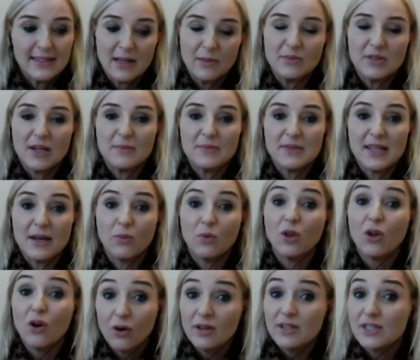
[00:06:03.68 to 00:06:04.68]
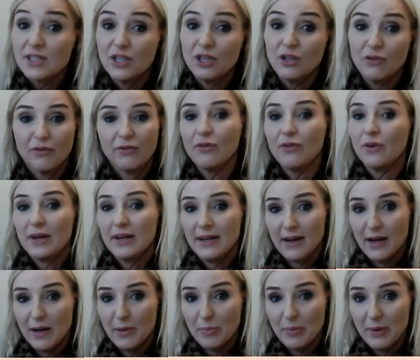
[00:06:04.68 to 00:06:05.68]
sometimes they will ask you for a
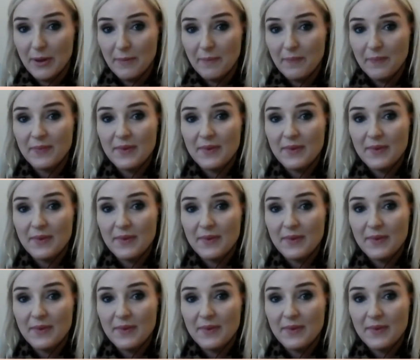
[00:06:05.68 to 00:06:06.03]
diaper.